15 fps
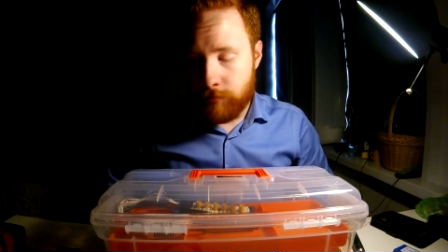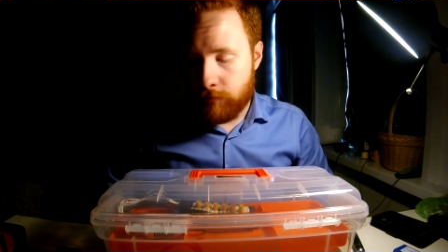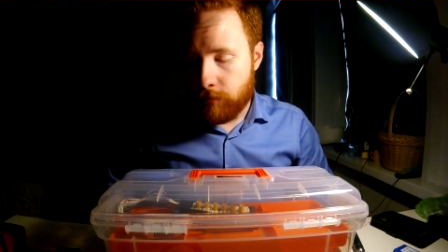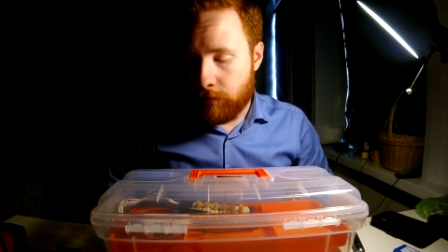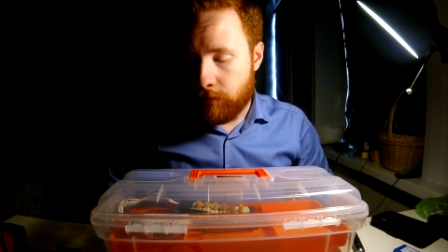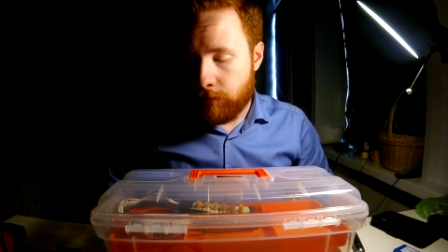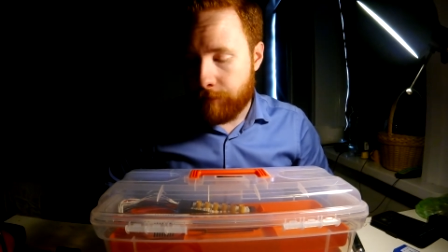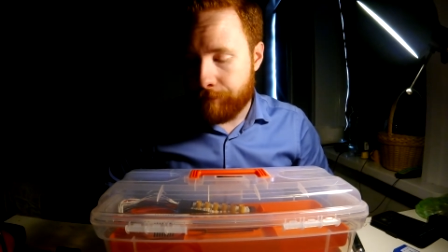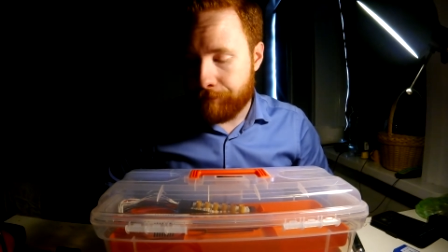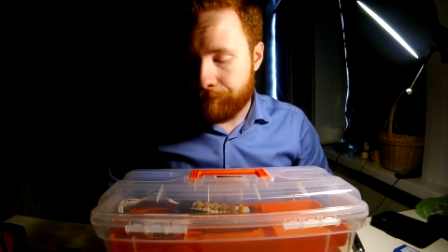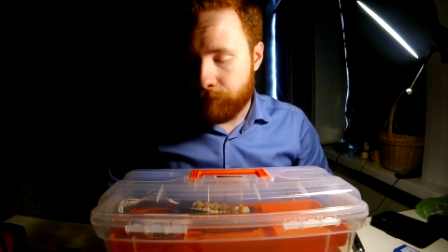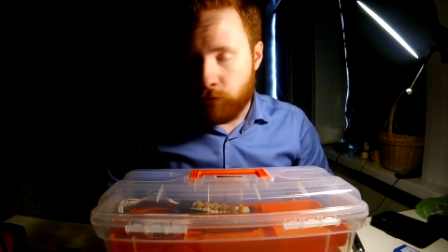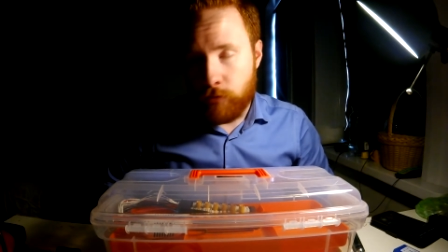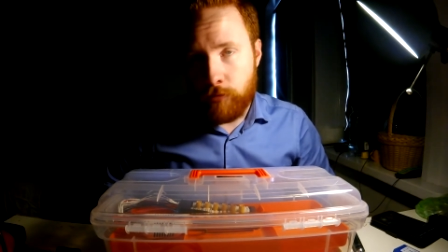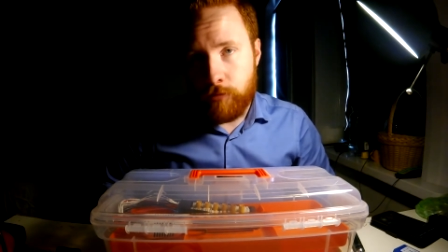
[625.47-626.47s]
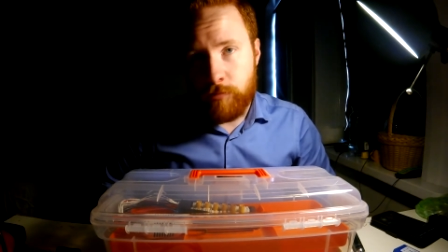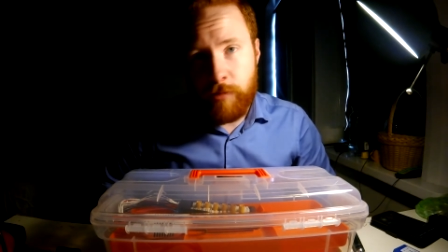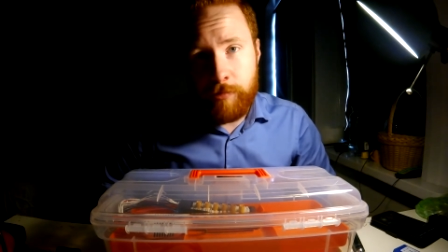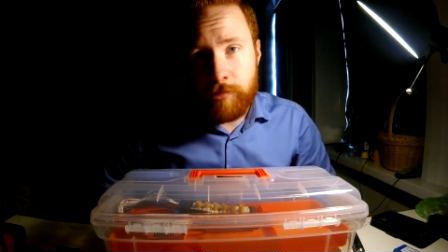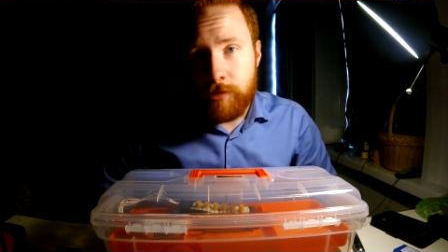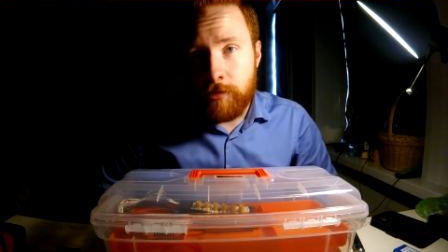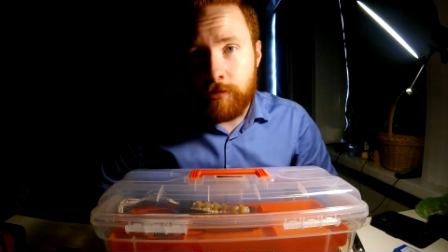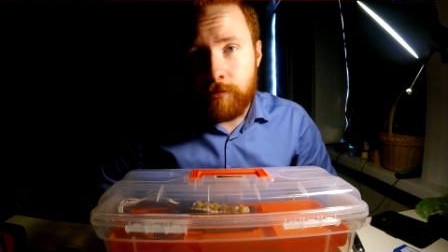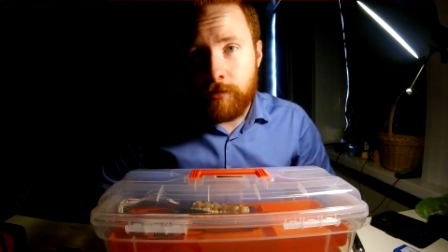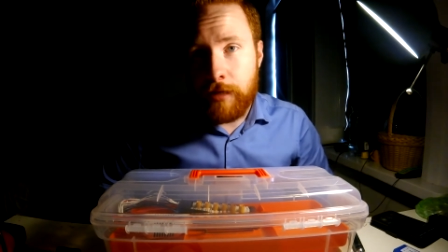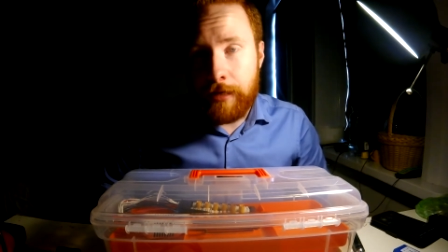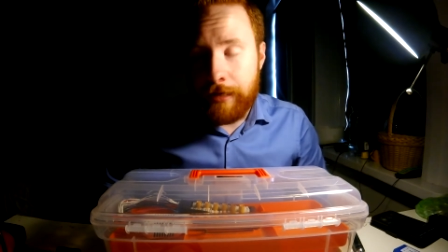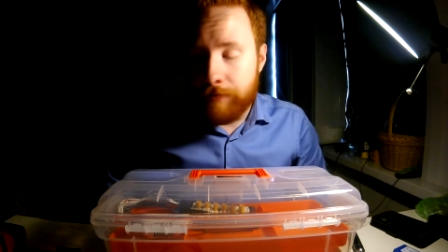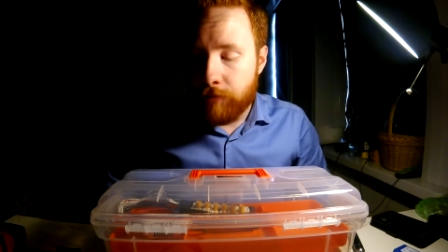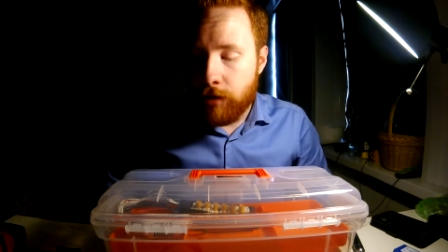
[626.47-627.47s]
Uh, remember to uh,
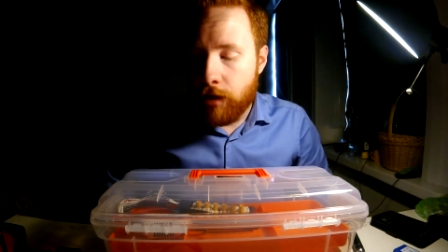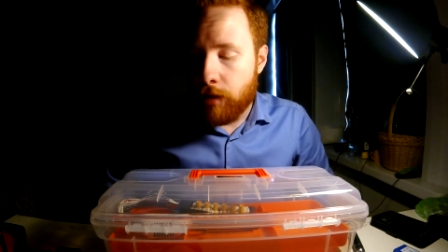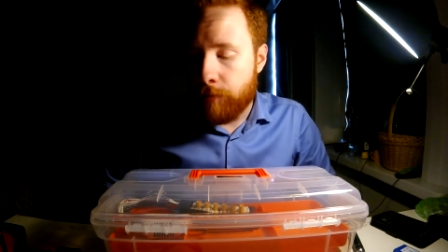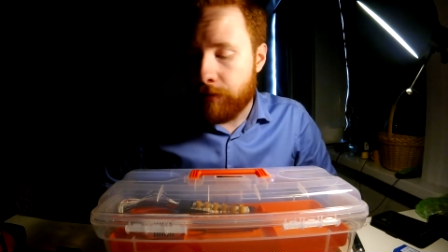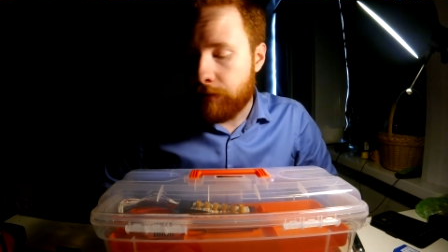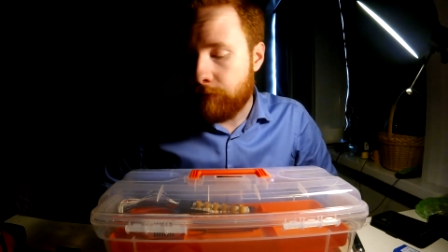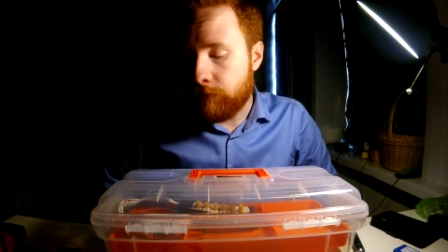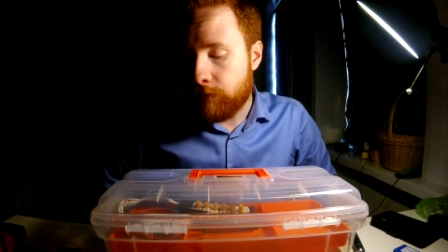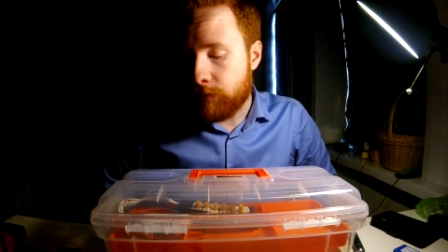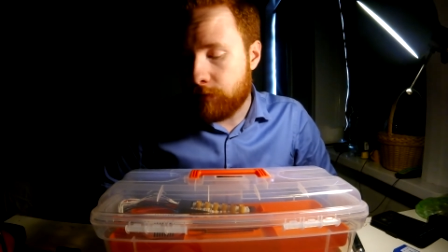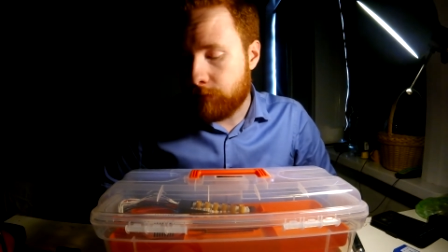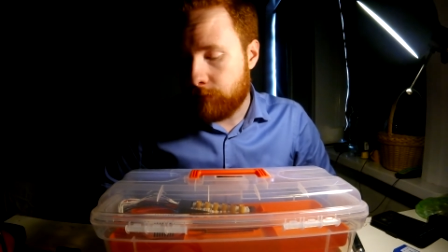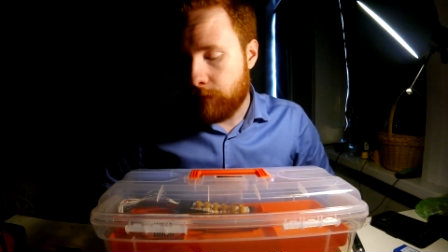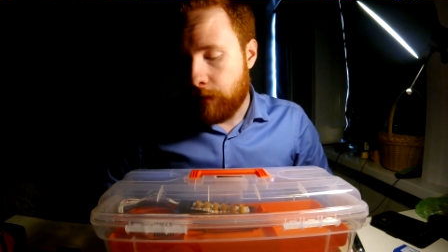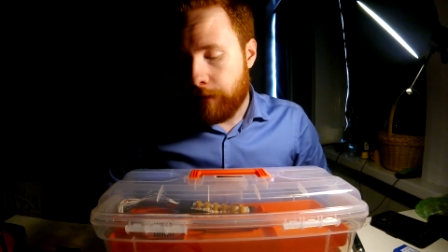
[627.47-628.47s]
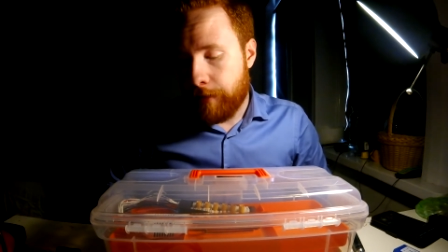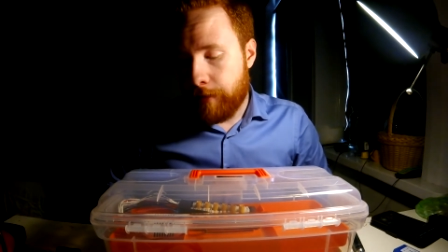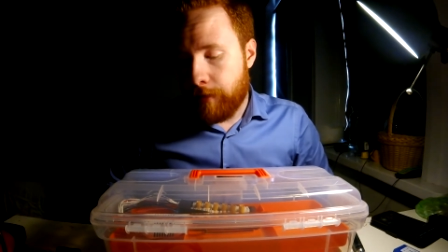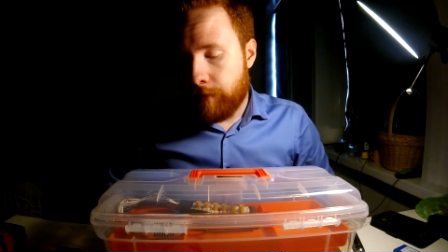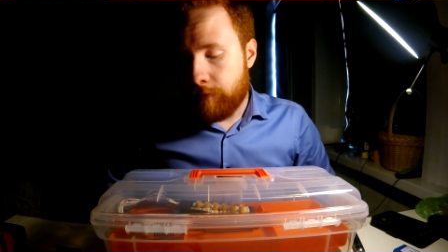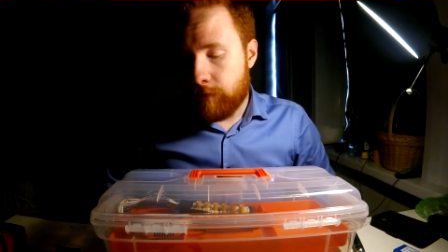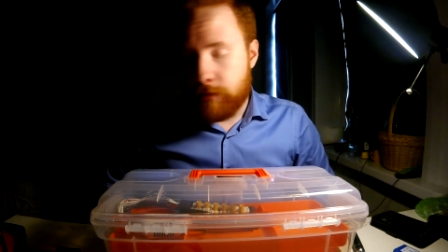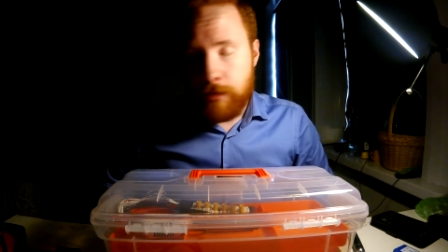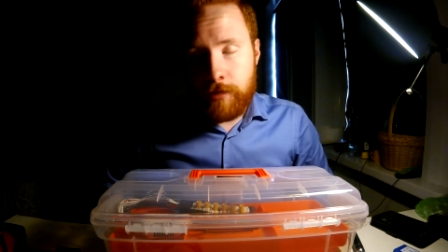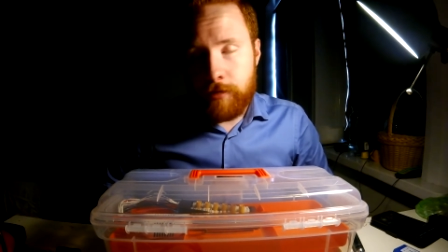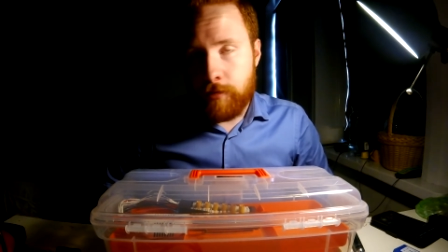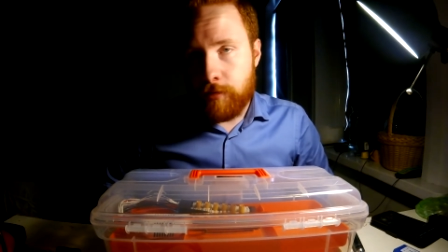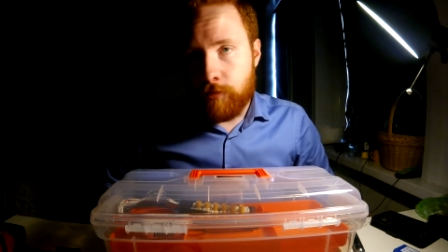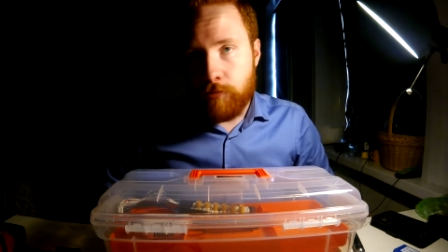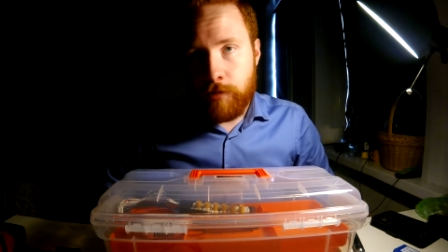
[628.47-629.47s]
leave a comment if there's there's
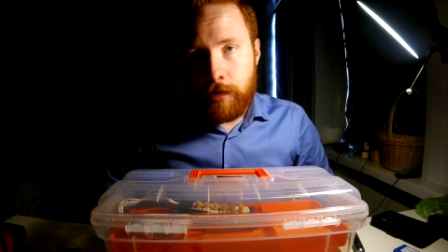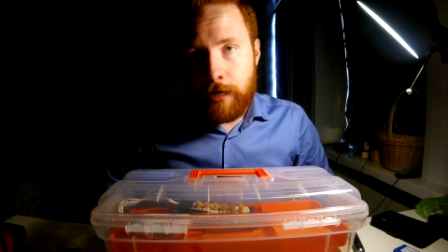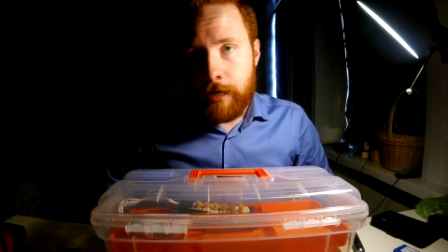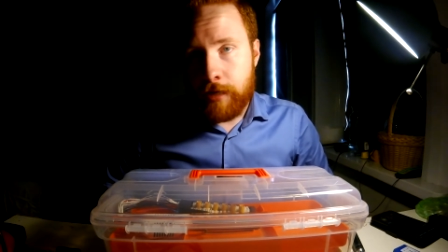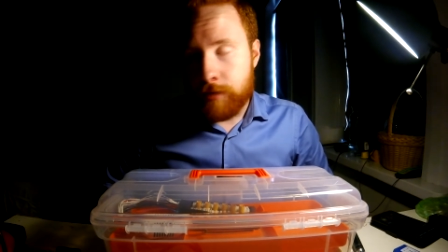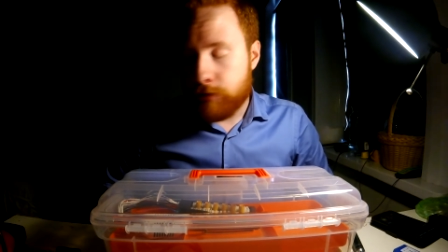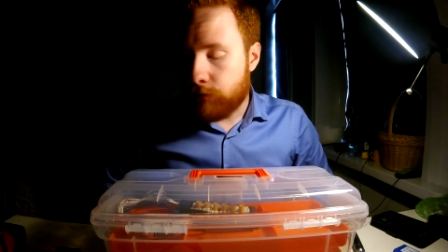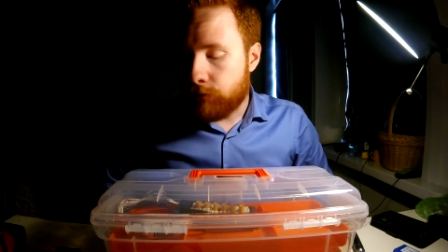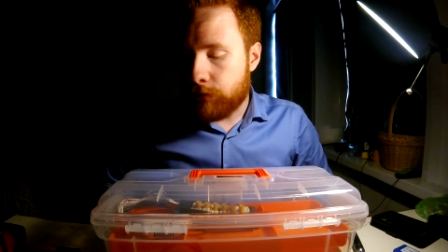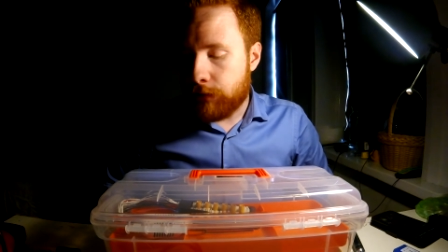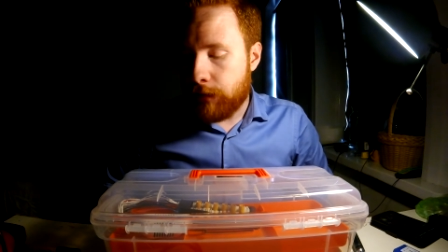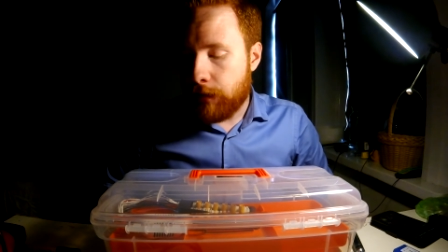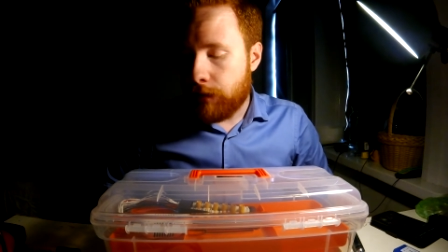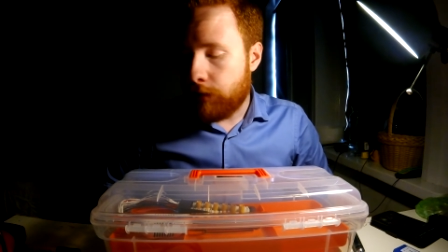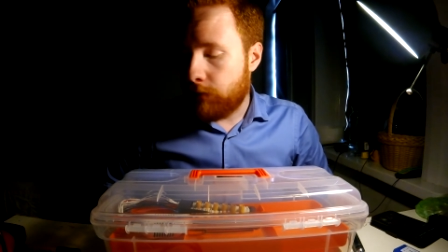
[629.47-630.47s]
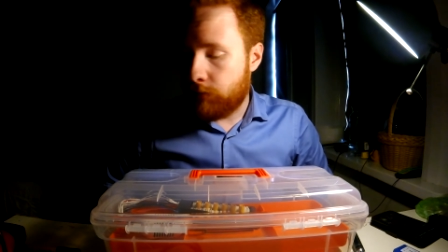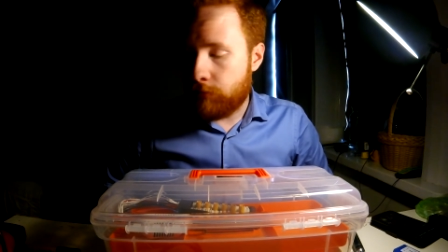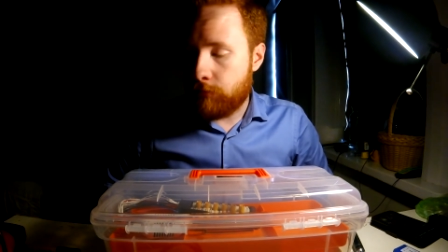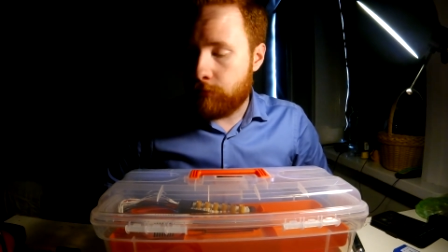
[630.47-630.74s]
anything you want to ask or say,